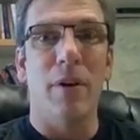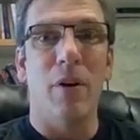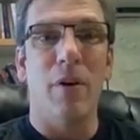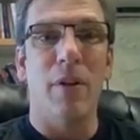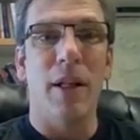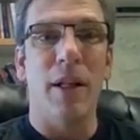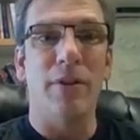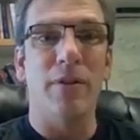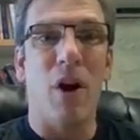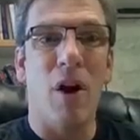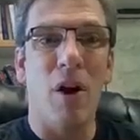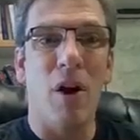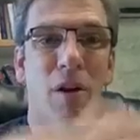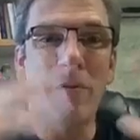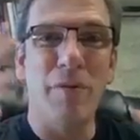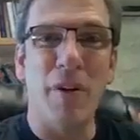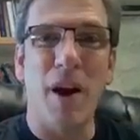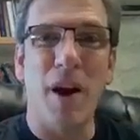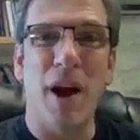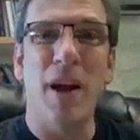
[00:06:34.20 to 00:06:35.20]
you know, that's
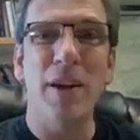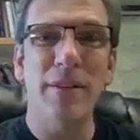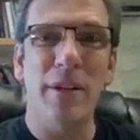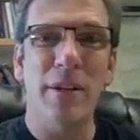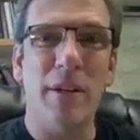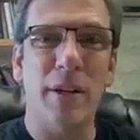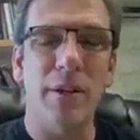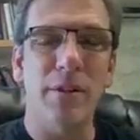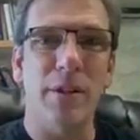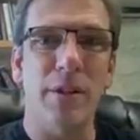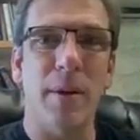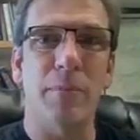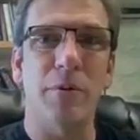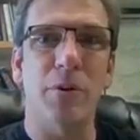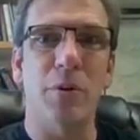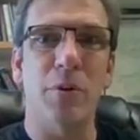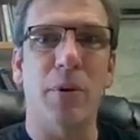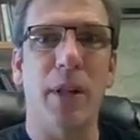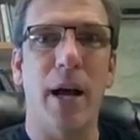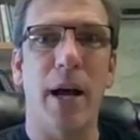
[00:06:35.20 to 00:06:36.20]
hard for us to
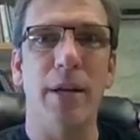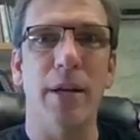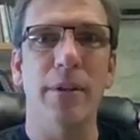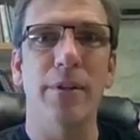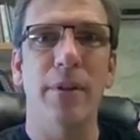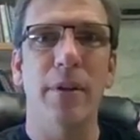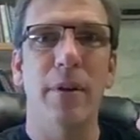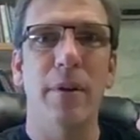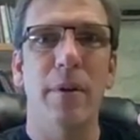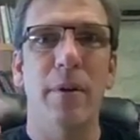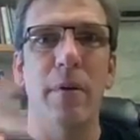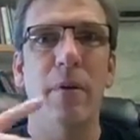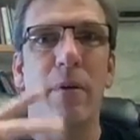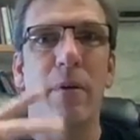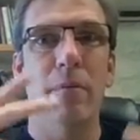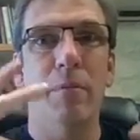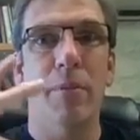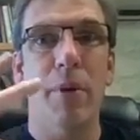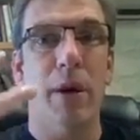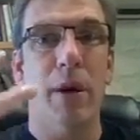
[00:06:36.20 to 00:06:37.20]
conceptualize,
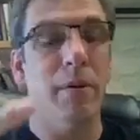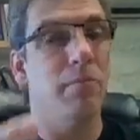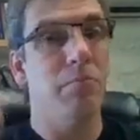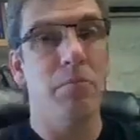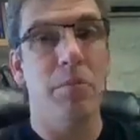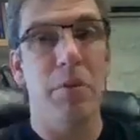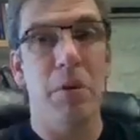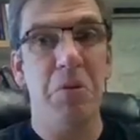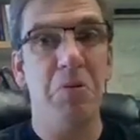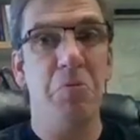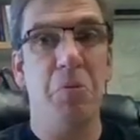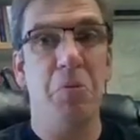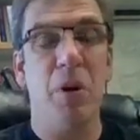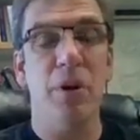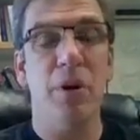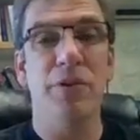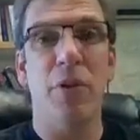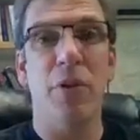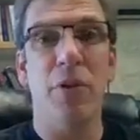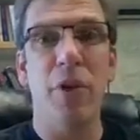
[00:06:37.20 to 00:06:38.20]
but it
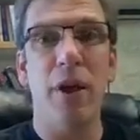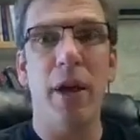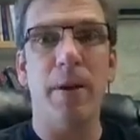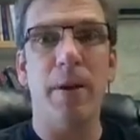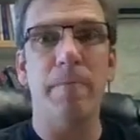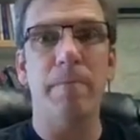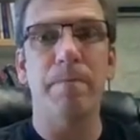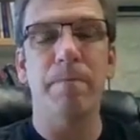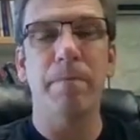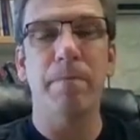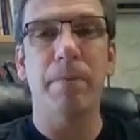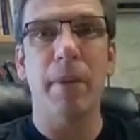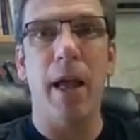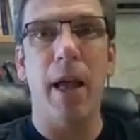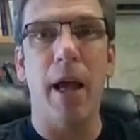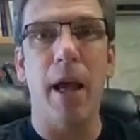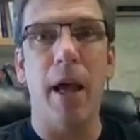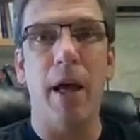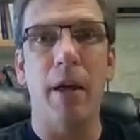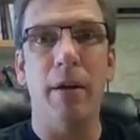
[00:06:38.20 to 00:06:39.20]
was a thing.
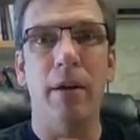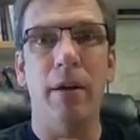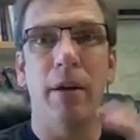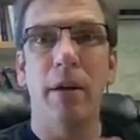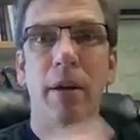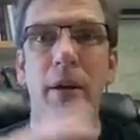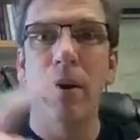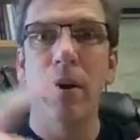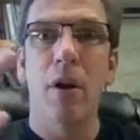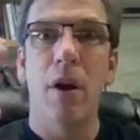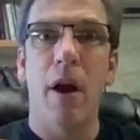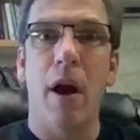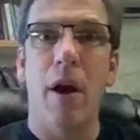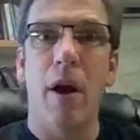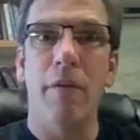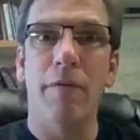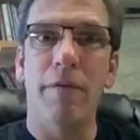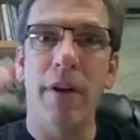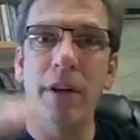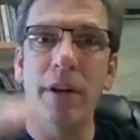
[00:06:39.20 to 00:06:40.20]
And
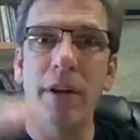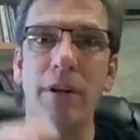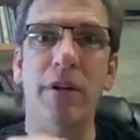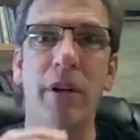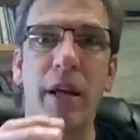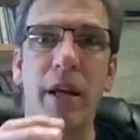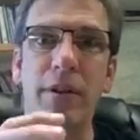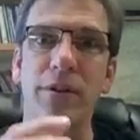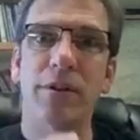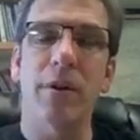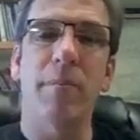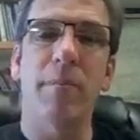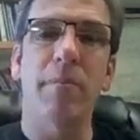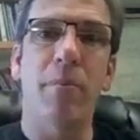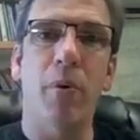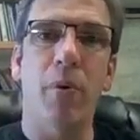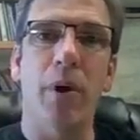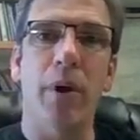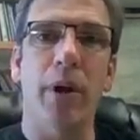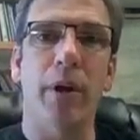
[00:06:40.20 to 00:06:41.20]
eventually, at some
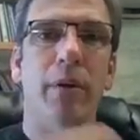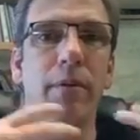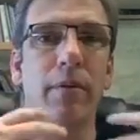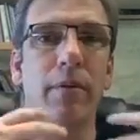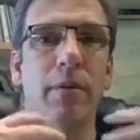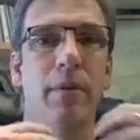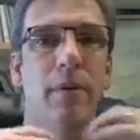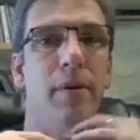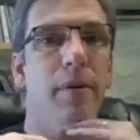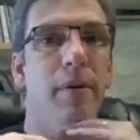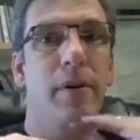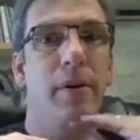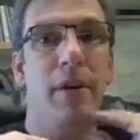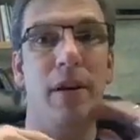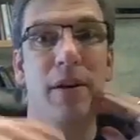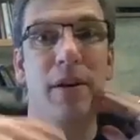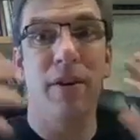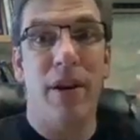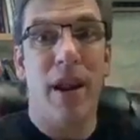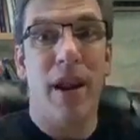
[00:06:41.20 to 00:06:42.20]
point,
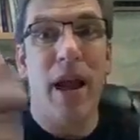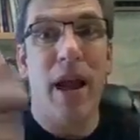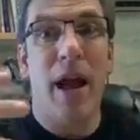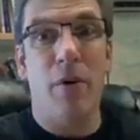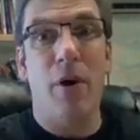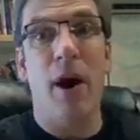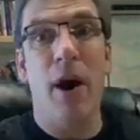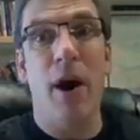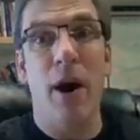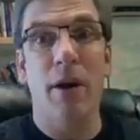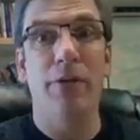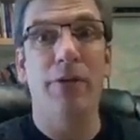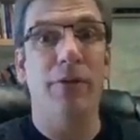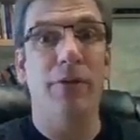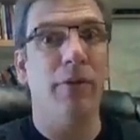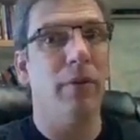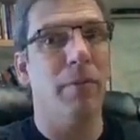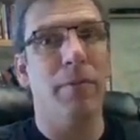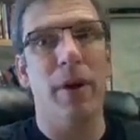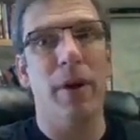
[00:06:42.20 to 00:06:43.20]
even now, us,
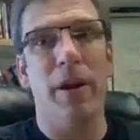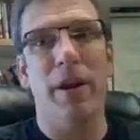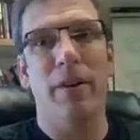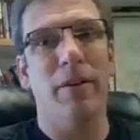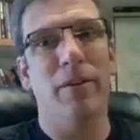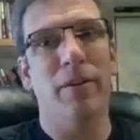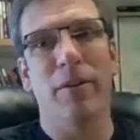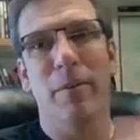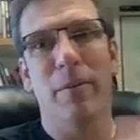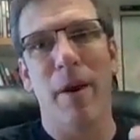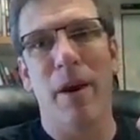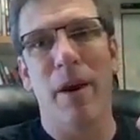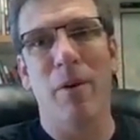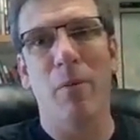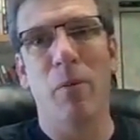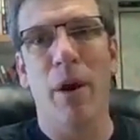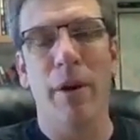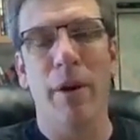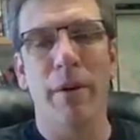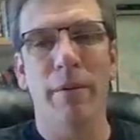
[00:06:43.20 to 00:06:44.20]
depending, no matter
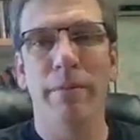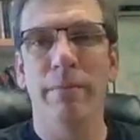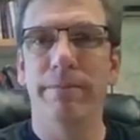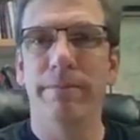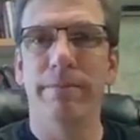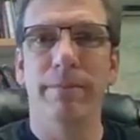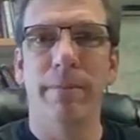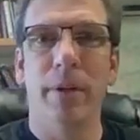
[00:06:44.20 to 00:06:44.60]
what